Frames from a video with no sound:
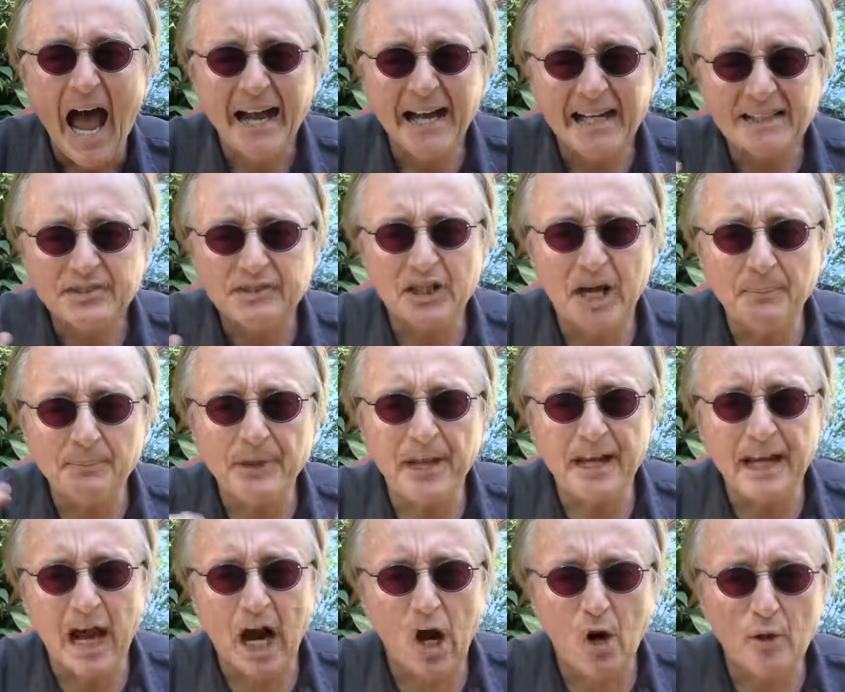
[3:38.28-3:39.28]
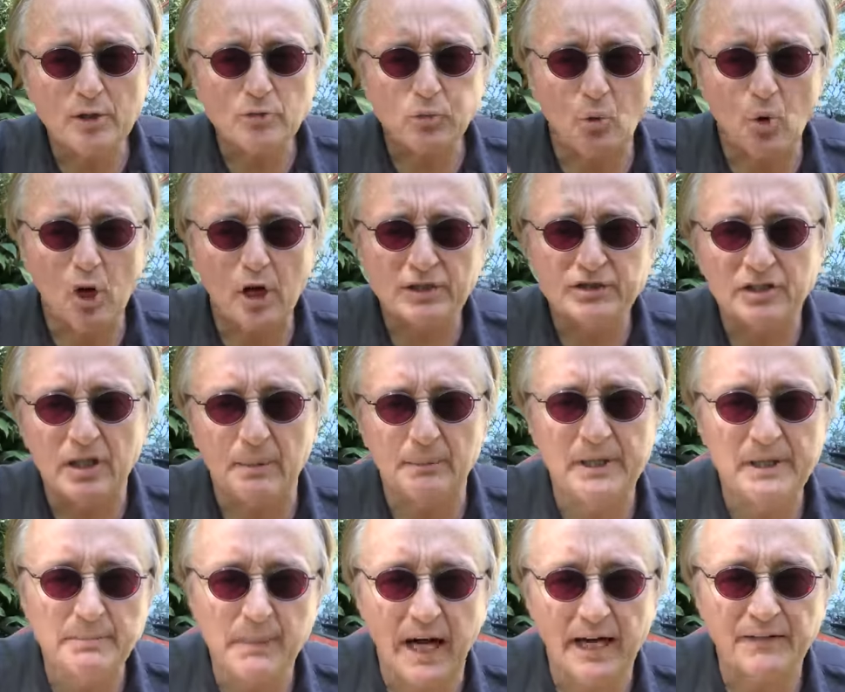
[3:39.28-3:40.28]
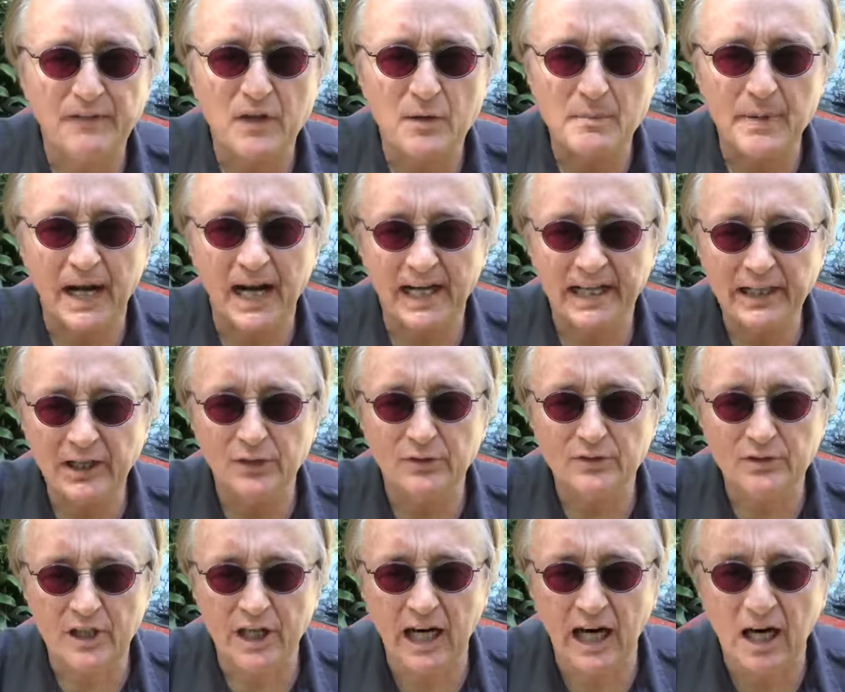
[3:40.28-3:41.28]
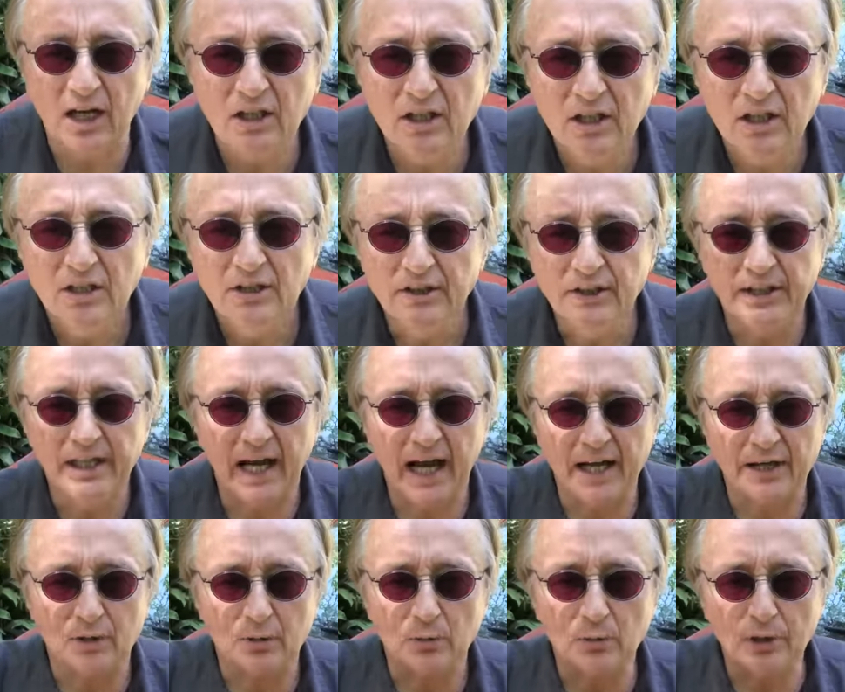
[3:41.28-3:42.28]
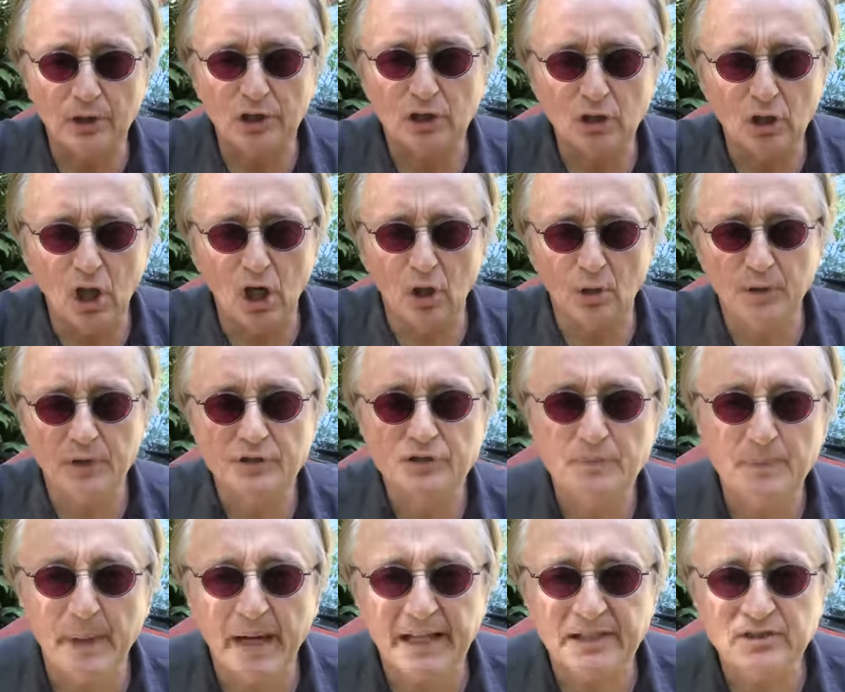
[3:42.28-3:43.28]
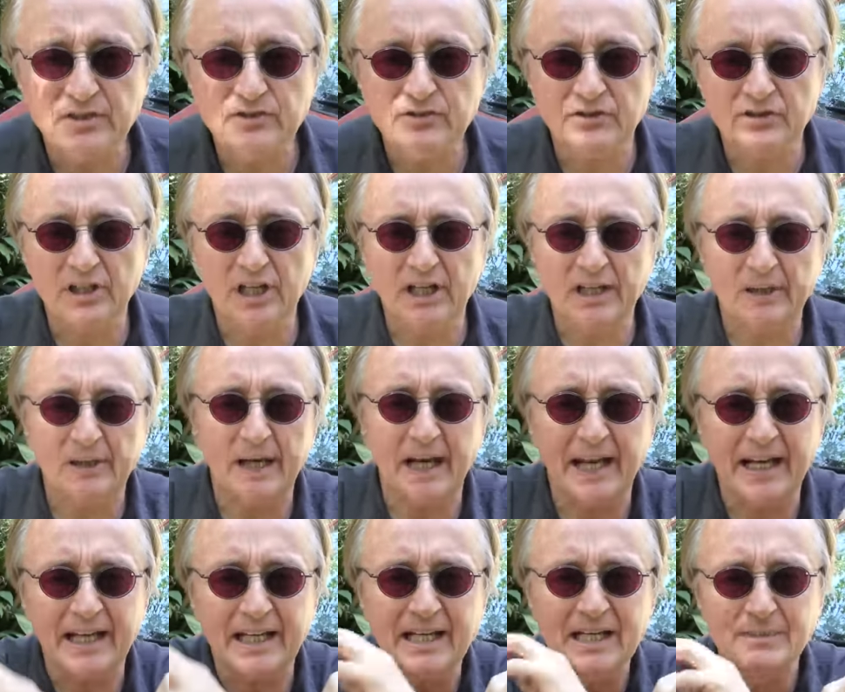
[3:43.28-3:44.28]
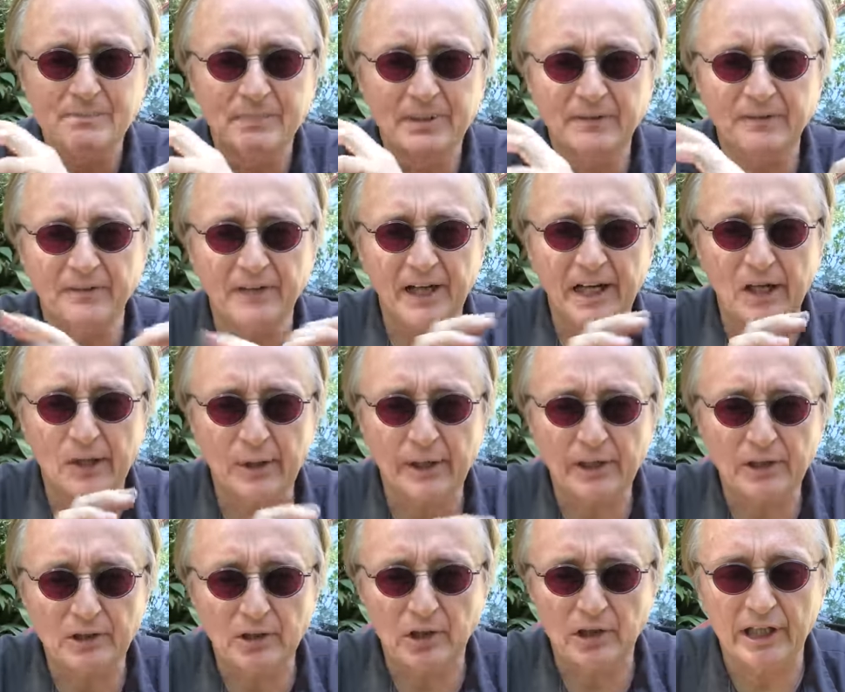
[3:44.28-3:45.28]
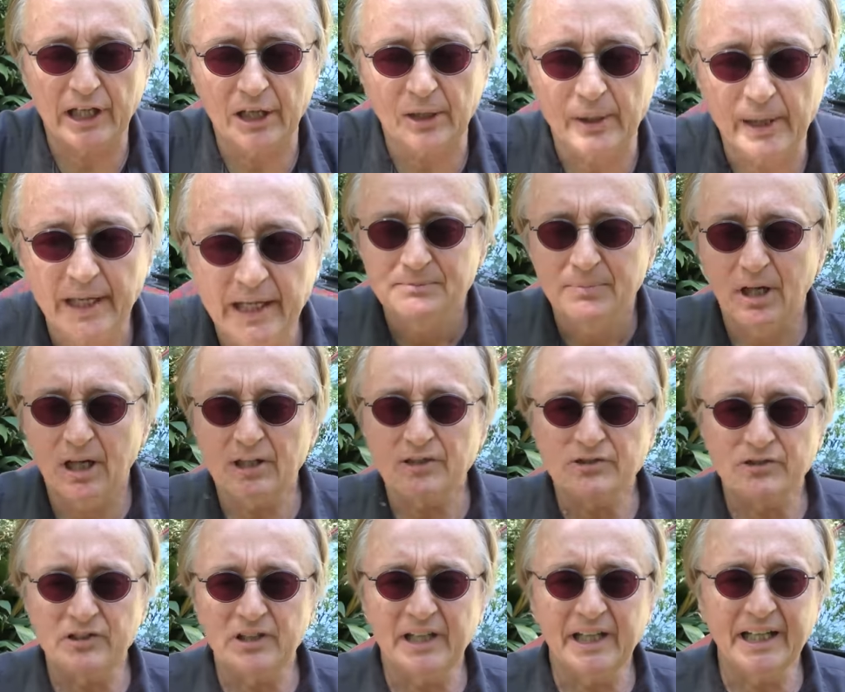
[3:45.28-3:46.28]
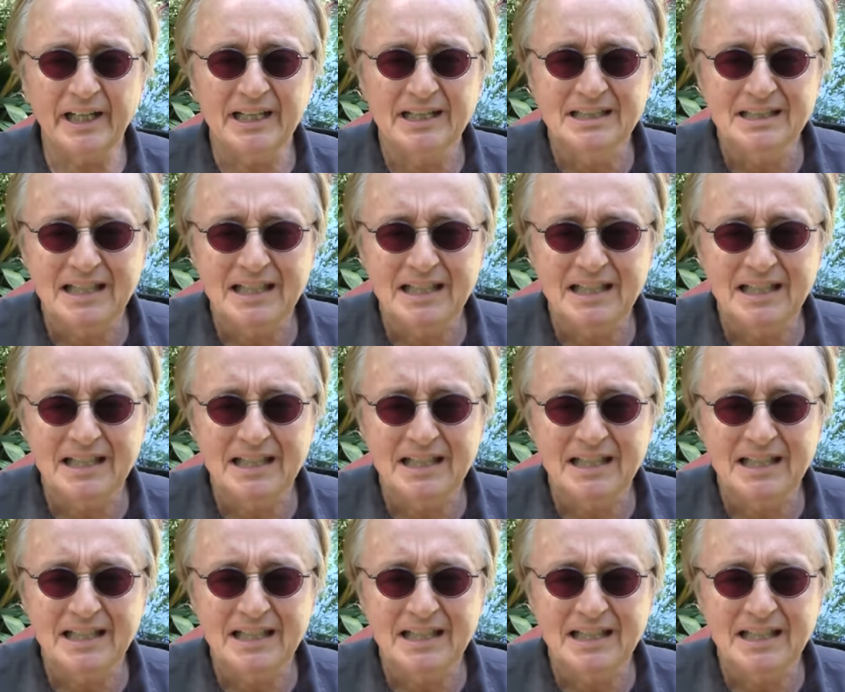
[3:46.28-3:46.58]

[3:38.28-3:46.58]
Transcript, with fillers: And that's something I always warn somebody about if they're buying a used car. You got a real old inspection sticker on it, be very leery. Personally,